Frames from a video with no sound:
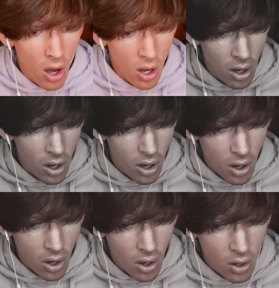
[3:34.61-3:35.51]
able to
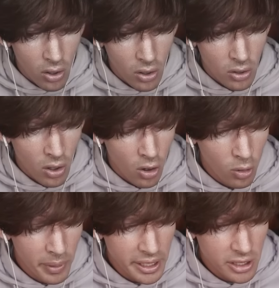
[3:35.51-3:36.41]
defeat us.
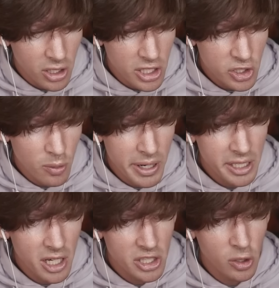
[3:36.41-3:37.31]
Oh my gosh, oh my
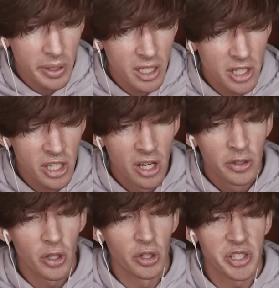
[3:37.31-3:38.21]
gosh, oh my gosh.
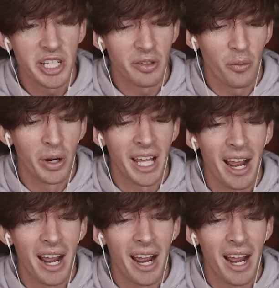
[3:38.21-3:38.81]
Dude, see, when